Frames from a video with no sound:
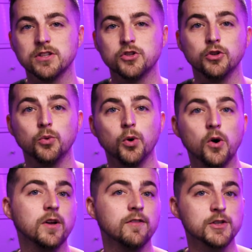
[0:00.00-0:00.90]
to the
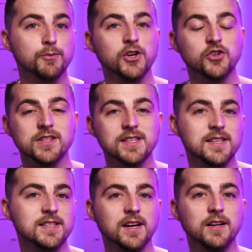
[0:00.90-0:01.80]
world of expressions
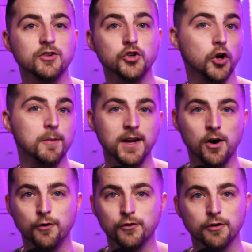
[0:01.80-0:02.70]
inside of Adobe
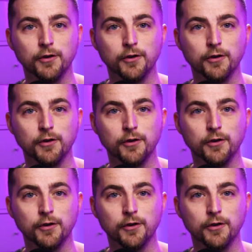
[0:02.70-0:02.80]
After